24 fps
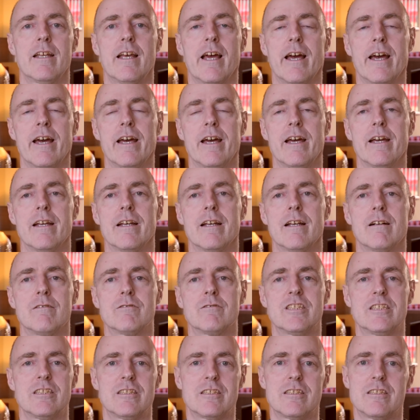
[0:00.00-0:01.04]
And I'll
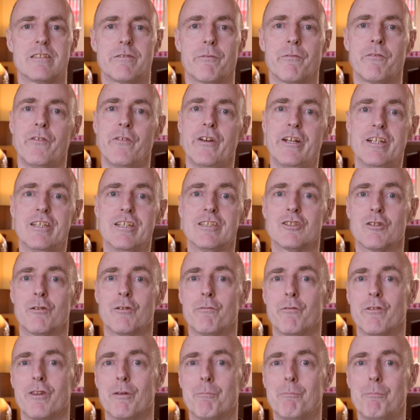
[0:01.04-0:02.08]
just finish
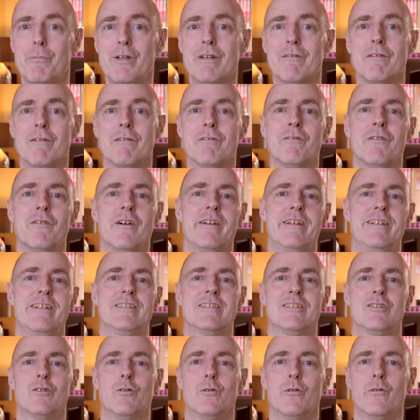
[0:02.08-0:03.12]
off with a bit of a funny
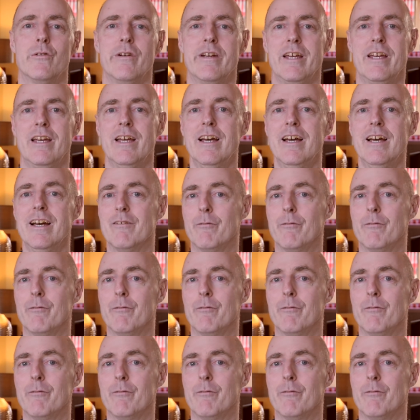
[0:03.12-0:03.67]
story.